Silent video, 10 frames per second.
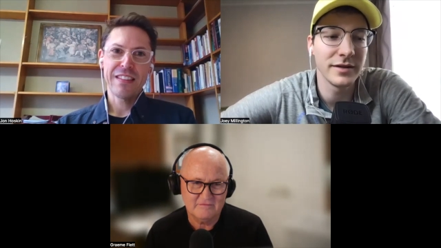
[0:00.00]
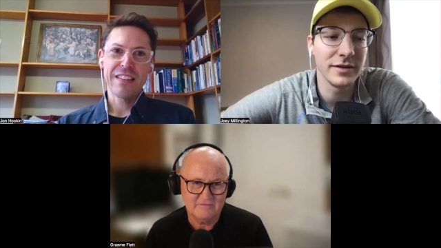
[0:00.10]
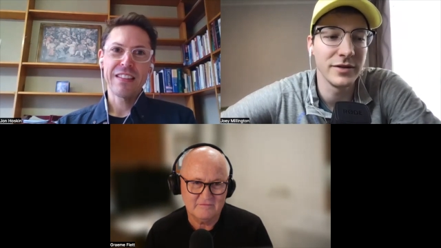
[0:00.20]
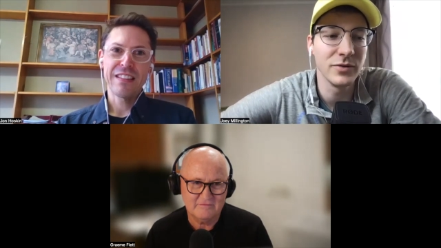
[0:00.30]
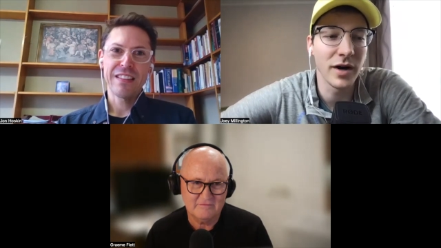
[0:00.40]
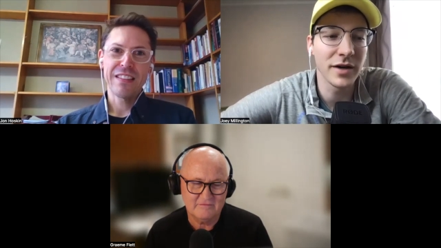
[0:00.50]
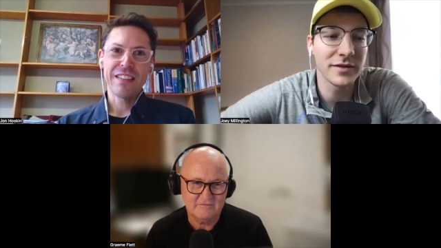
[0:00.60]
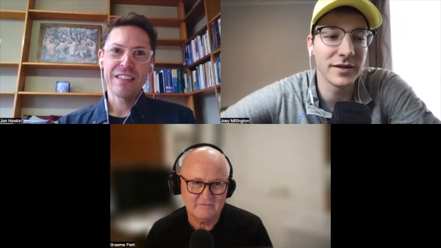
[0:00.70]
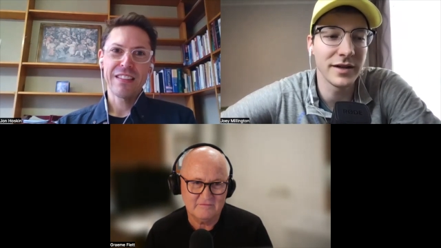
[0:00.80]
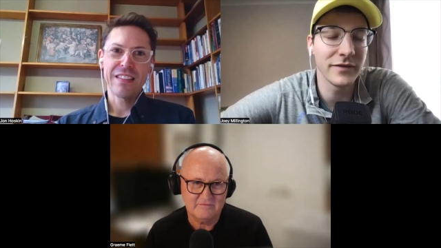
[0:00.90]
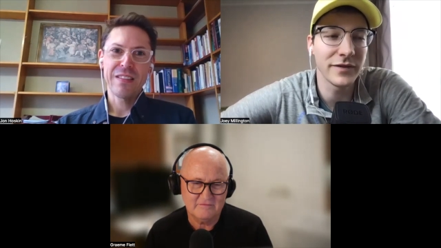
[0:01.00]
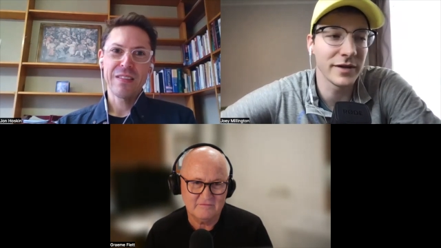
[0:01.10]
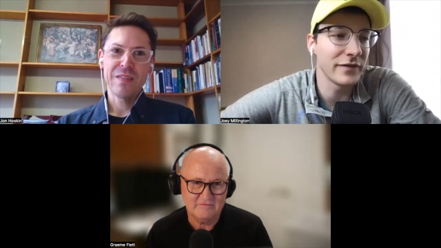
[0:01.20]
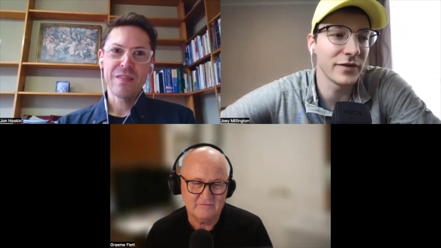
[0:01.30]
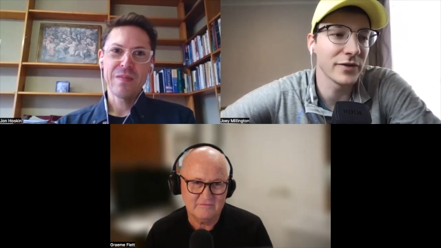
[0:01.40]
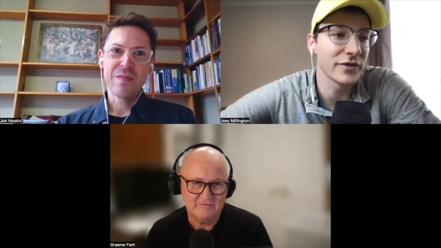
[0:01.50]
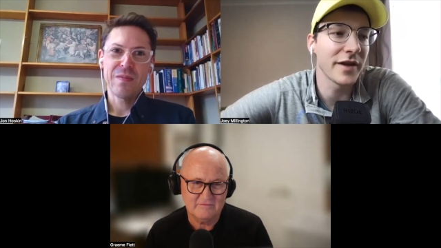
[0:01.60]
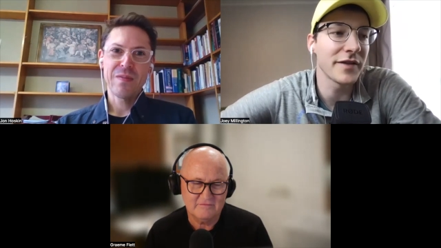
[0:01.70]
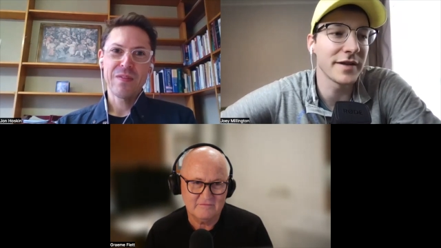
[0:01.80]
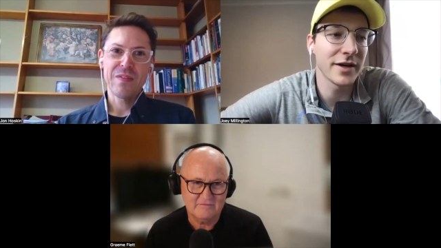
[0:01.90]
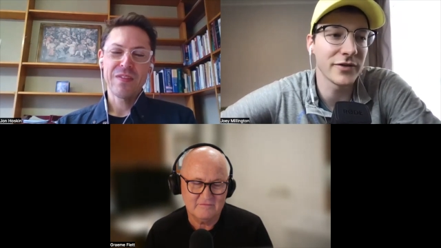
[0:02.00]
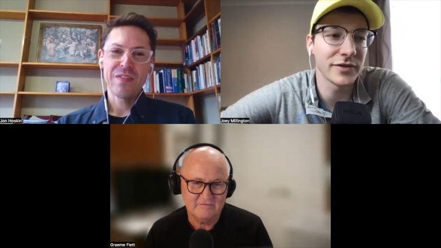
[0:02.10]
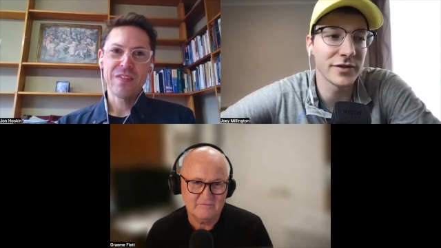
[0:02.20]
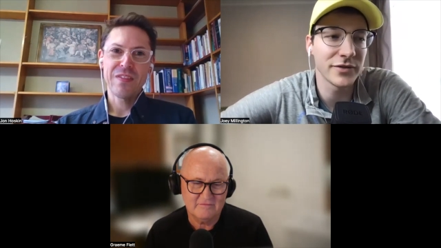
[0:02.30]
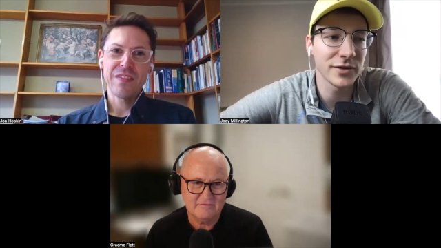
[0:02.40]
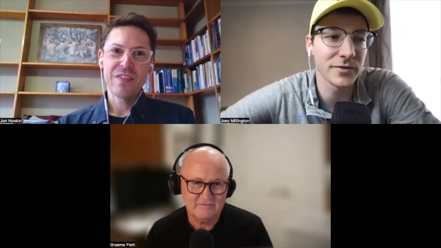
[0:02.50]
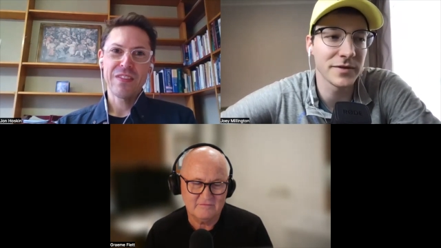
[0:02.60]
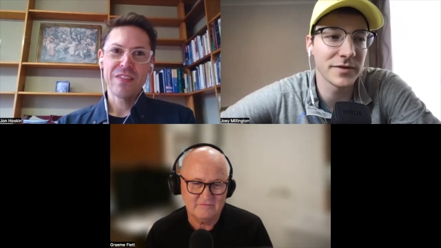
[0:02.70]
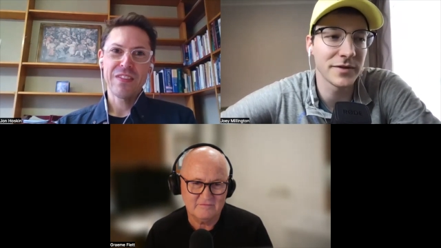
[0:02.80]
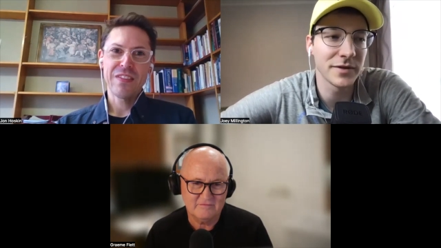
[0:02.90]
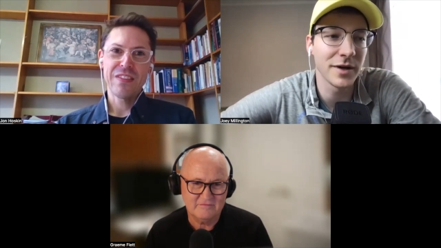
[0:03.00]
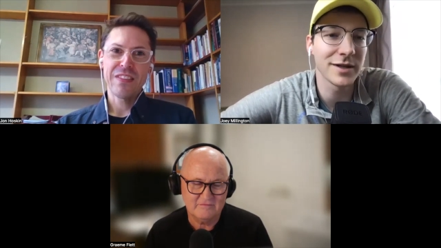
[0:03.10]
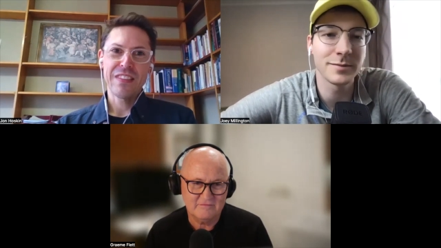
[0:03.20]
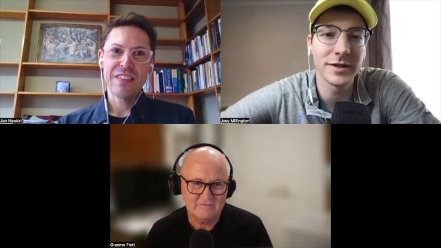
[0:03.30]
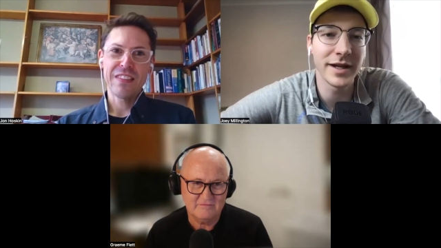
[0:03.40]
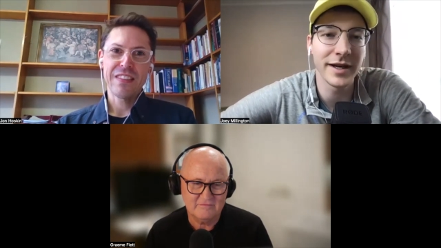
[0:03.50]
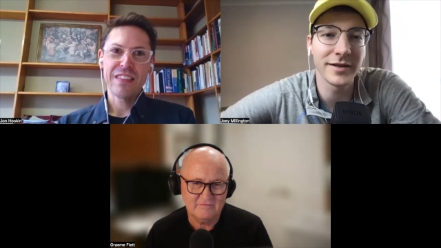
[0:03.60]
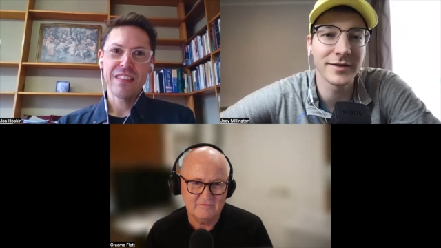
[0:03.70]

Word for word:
Speaker 1: you ought if the, if there's nothing else in the service, there ought to be that